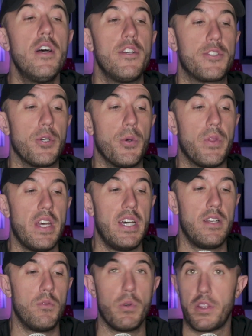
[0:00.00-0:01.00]
so
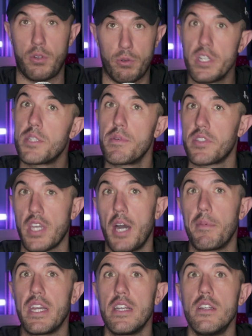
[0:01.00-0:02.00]
that with Christmas
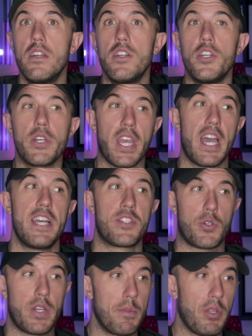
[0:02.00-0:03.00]
coming, you
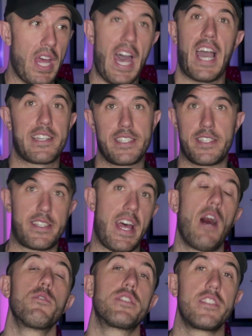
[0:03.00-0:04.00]
guys are able to access
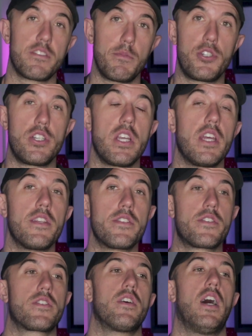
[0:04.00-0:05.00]
thousands of
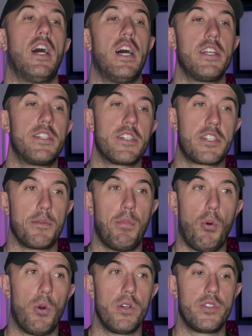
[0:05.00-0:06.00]
machines to
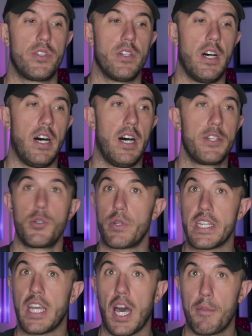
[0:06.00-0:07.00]
support
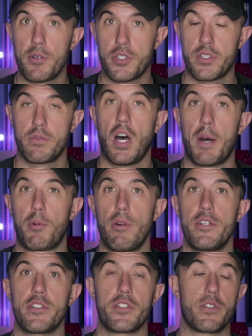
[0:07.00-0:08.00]
your e-commerce
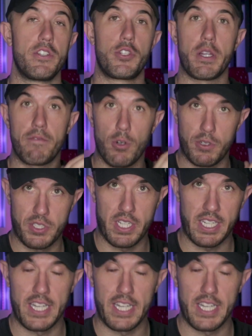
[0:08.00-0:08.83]
operations, so that you can focus on